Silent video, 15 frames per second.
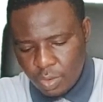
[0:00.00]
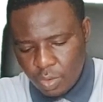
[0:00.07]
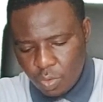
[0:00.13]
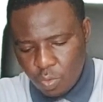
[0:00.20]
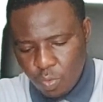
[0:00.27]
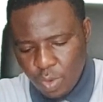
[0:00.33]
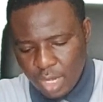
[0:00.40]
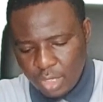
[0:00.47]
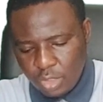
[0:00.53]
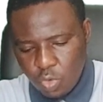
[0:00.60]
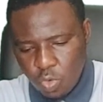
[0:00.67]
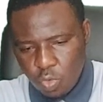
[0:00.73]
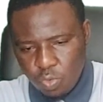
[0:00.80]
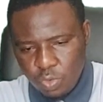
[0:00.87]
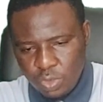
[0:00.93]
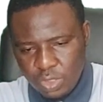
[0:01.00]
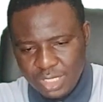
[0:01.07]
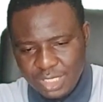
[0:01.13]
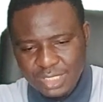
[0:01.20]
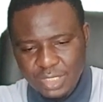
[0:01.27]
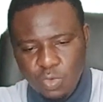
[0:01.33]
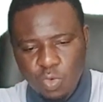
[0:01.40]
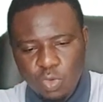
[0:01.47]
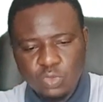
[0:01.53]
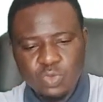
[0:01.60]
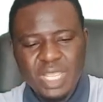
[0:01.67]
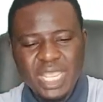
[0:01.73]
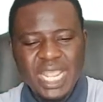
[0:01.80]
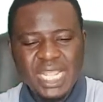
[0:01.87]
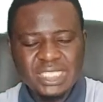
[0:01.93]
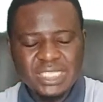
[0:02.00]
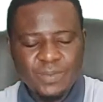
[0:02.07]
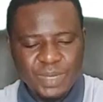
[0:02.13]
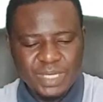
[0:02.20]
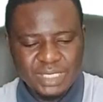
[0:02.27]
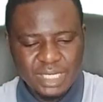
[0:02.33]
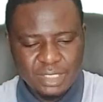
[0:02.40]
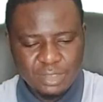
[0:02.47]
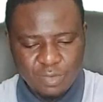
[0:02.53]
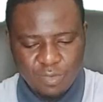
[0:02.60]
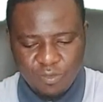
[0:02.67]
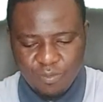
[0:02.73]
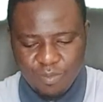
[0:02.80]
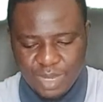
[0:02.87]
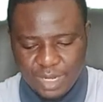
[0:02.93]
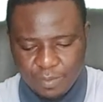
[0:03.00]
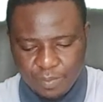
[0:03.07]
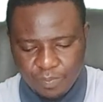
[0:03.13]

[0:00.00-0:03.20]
we are told, is equal to 80% of men.